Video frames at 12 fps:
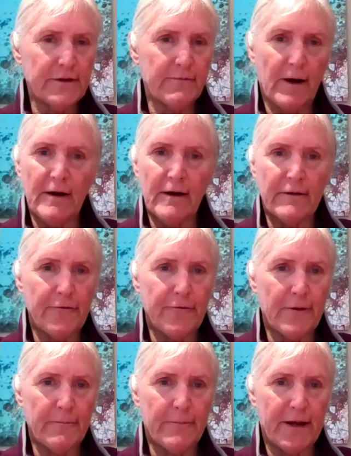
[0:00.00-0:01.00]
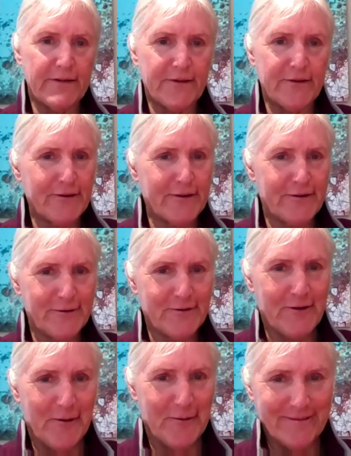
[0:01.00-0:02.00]
You can write it on the front page here. You can do
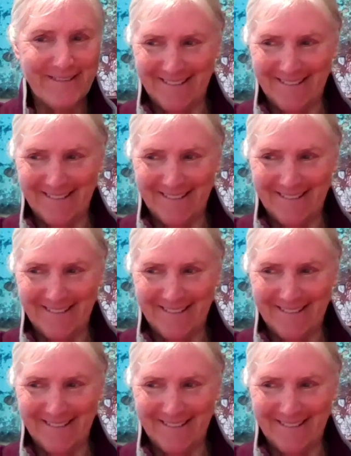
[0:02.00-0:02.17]
so.